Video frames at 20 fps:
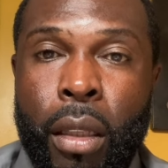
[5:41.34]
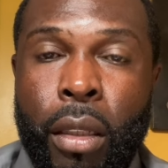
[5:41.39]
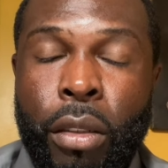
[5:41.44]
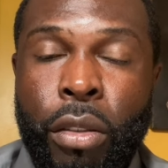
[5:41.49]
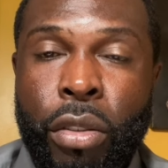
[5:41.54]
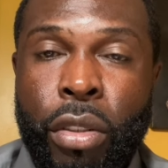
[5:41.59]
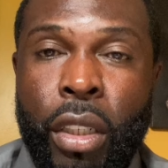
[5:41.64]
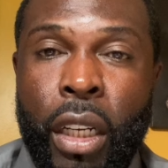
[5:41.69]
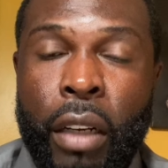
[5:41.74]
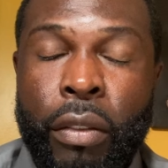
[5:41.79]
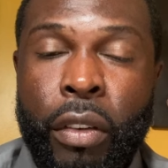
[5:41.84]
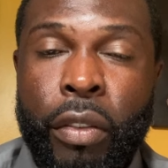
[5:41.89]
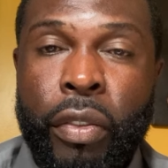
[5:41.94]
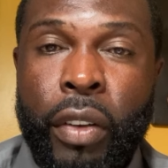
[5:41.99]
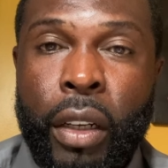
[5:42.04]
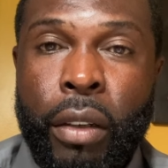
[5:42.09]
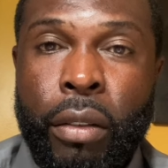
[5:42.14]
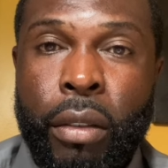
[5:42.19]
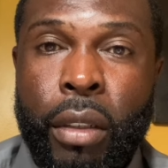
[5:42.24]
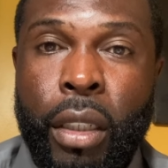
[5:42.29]
You should have a
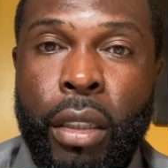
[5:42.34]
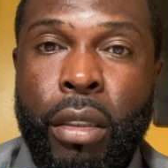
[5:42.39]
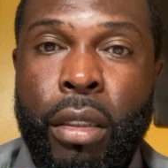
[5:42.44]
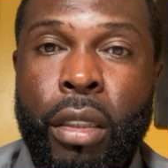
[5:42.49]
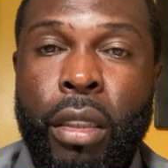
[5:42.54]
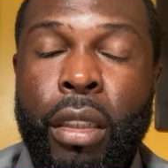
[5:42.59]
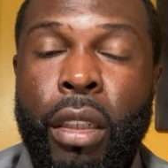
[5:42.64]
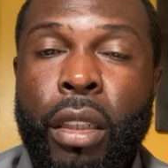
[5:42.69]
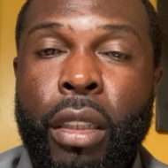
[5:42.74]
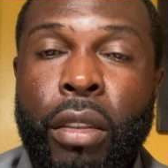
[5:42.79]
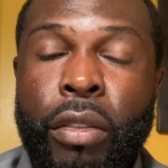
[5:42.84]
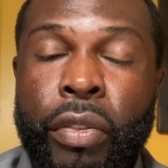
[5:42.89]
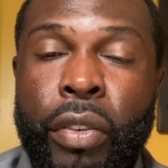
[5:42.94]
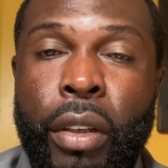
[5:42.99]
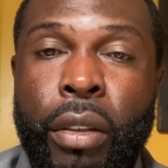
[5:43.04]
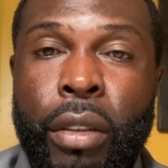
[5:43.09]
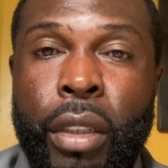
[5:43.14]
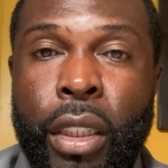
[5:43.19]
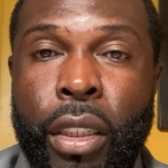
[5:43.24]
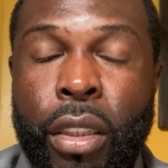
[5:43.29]
foundation, and your
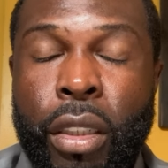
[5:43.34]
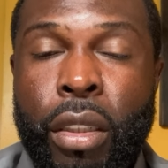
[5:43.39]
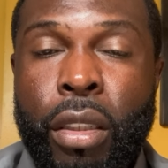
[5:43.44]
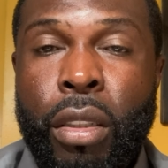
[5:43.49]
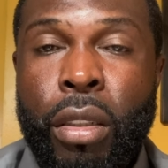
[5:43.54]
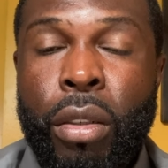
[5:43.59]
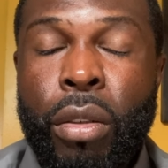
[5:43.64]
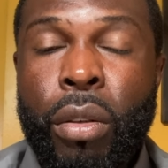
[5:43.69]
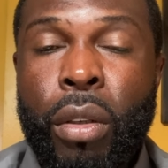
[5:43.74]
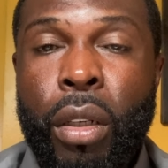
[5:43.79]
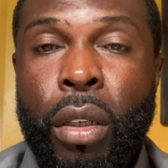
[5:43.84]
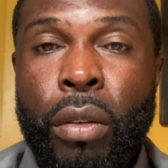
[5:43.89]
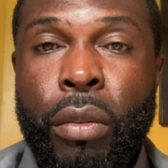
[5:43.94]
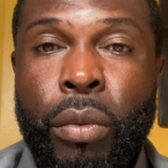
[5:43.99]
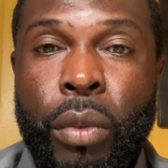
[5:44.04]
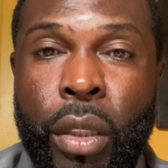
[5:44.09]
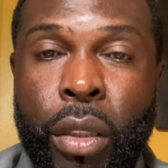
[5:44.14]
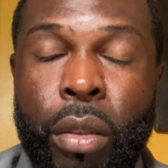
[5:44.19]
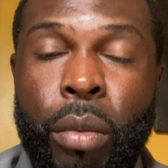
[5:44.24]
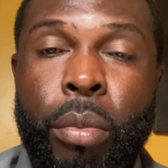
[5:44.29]
foundation should go along
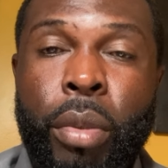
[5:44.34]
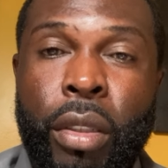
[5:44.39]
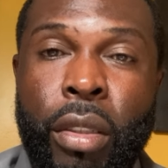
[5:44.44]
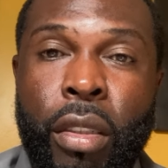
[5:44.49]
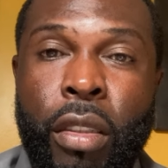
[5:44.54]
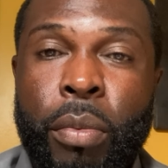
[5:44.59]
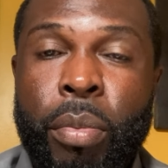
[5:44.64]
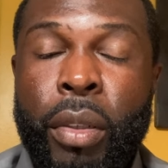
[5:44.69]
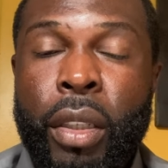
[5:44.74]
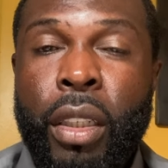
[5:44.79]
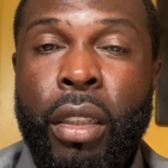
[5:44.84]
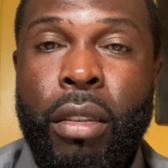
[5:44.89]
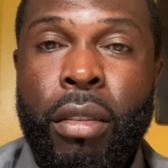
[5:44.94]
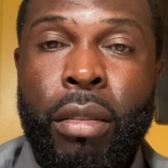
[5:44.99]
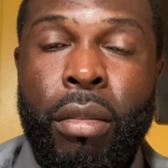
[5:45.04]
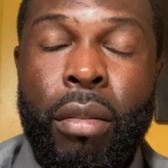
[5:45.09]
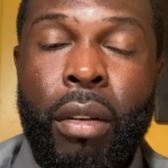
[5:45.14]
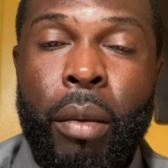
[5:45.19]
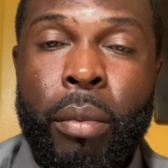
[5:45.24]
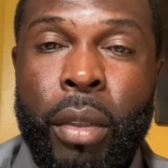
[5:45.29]
with your business plan.
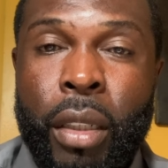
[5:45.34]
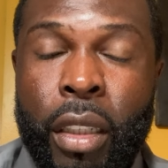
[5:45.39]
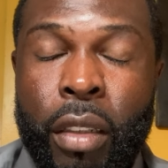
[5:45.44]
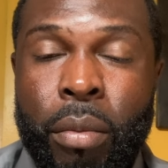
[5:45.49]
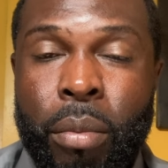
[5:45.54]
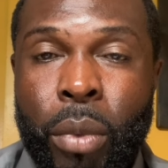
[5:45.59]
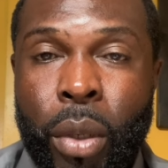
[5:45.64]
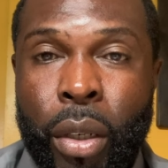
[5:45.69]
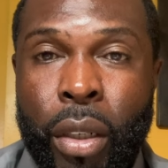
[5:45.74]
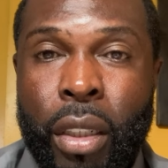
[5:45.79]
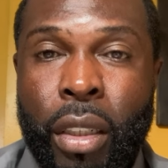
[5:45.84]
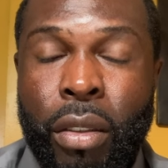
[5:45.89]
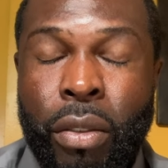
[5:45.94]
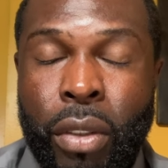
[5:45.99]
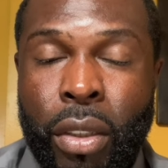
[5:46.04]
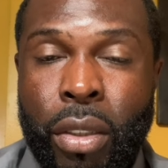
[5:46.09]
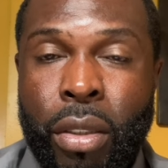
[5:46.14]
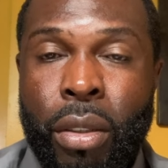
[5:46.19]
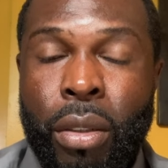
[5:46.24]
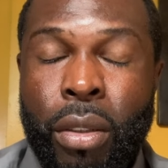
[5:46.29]
So I believe marketing
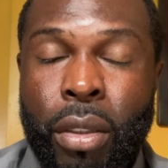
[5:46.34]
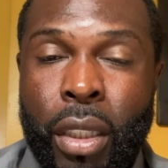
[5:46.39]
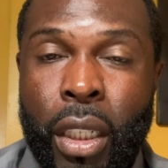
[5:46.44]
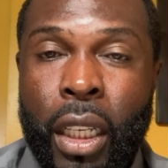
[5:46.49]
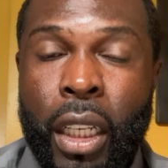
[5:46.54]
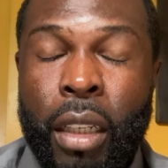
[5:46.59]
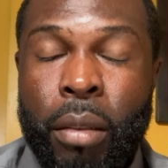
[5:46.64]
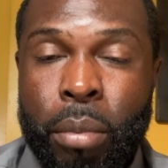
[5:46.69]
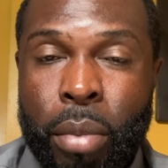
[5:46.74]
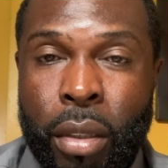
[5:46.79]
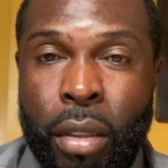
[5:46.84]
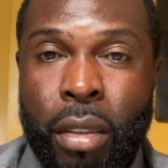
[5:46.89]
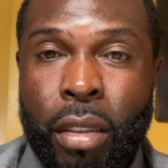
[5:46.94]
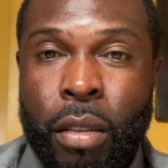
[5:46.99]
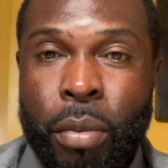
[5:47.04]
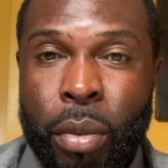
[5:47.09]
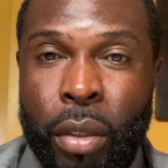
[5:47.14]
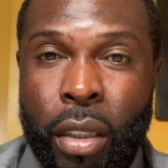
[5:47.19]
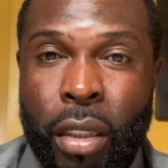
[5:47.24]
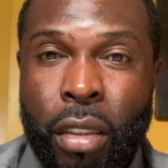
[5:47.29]
research and
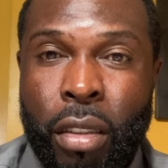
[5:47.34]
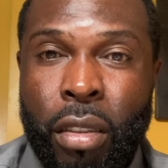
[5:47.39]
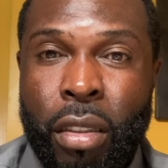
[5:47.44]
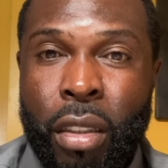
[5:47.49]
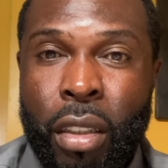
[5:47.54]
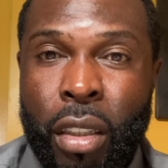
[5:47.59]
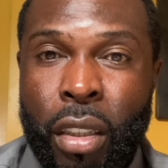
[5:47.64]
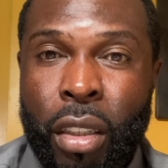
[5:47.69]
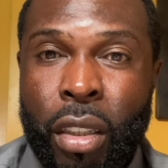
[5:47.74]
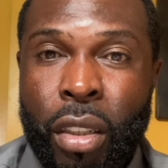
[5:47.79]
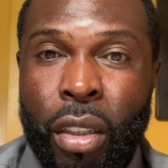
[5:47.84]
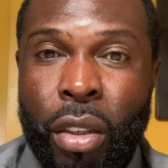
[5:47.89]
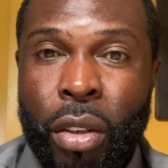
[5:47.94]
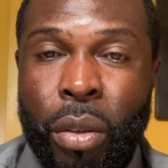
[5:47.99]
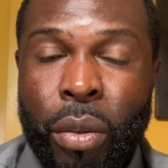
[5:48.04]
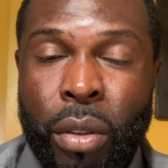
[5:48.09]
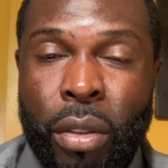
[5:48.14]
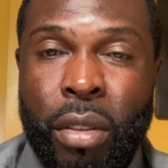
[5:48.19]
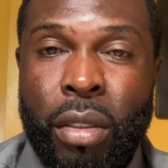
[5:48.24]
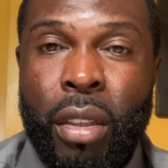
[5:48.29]
business plans
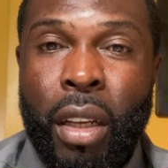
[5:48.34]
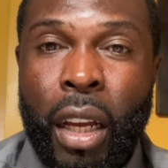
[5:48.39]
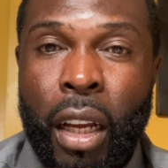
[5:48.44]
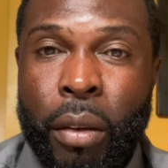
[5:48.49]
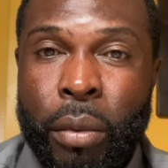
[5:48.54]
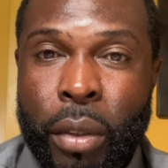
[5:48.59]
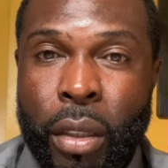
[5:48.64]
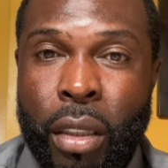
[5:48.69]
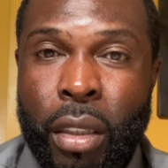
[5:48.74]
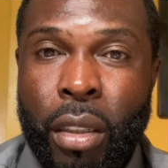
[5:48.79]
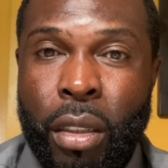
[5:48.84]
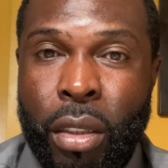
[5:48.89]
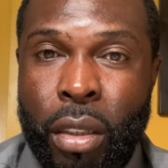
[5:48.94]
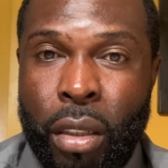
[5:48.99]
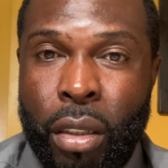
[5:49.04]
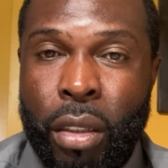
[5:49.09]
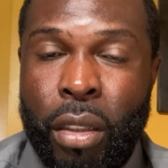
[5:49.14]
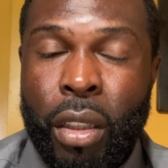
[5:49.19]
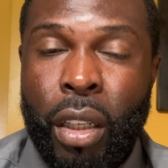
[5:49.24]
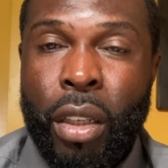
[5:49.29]
coincide with each
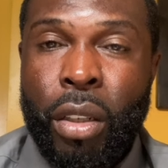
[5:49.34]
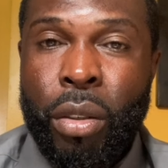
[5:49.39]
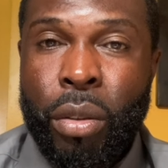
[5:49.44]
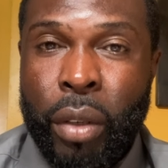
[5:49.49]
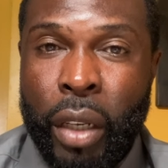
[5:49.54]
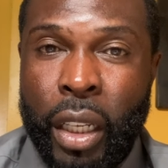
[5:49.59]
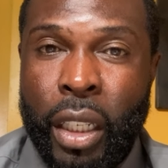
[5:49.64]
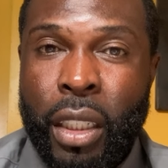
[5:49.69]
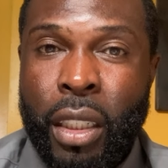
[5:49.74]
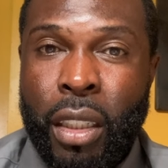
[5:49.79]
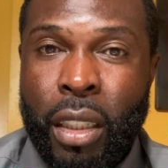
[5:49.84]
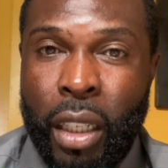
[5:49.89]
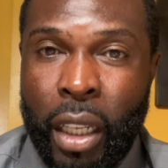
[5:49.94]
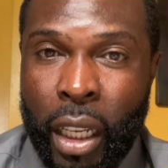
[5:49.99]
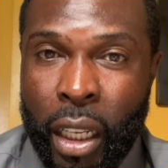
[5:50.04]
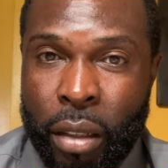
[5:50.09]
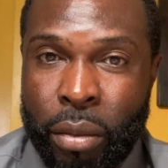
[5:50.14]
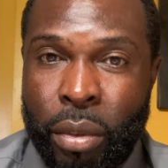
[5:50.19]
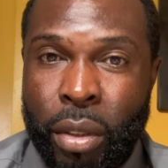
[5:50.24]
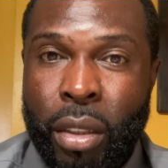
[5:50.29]
other. They go hand in
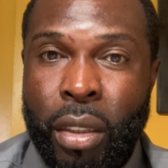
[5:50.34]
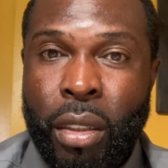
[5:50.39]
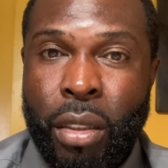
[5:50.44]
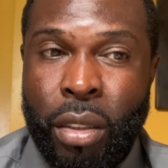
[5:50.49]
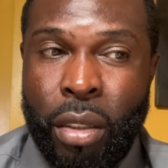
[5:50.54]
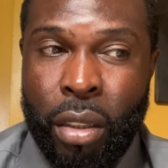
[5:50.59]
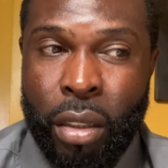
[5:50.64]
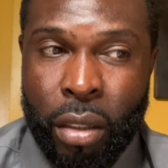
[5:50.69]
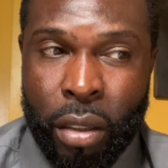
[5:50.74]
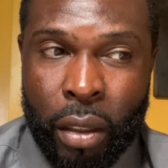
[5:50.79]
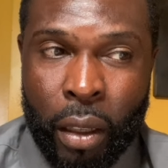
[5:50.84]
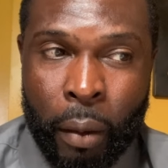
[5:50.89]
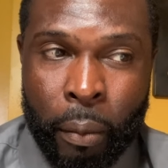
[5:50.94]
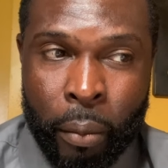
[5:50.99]
hand with each other.